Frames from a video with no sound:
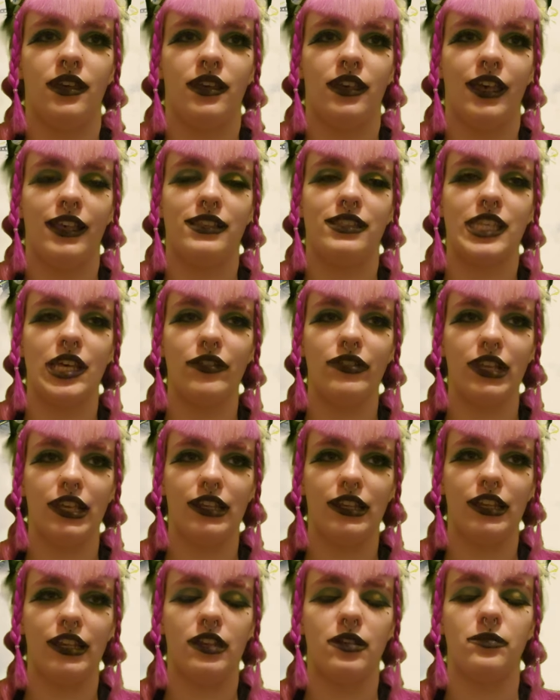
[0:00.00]
It definitely
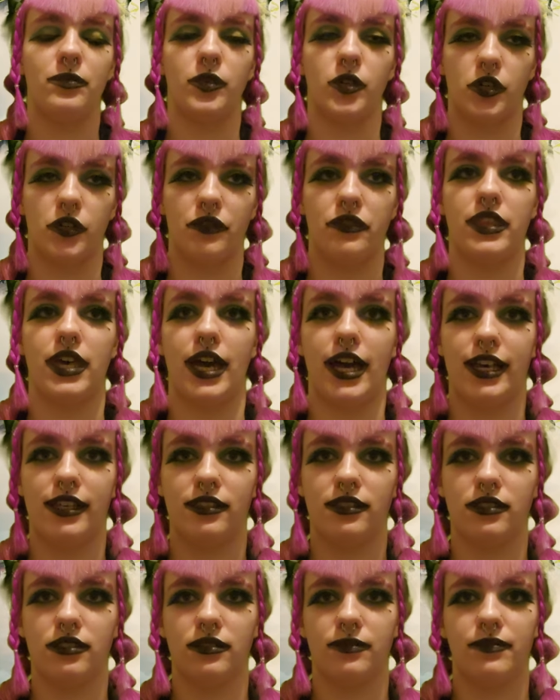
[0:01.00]
needed more of
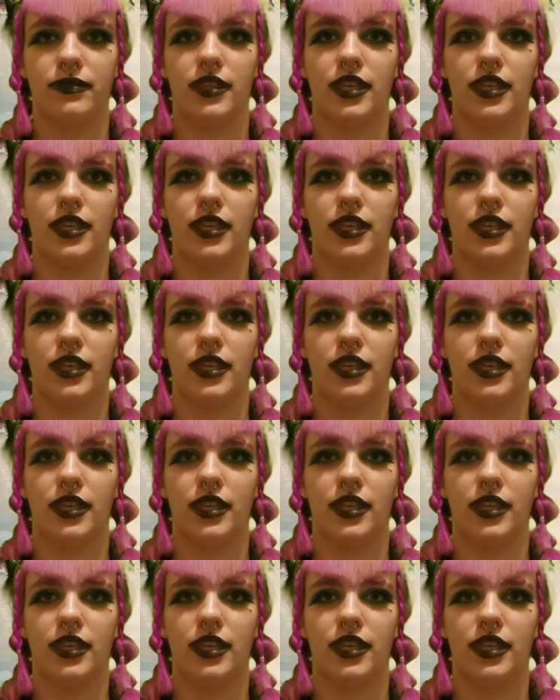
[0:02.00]
that.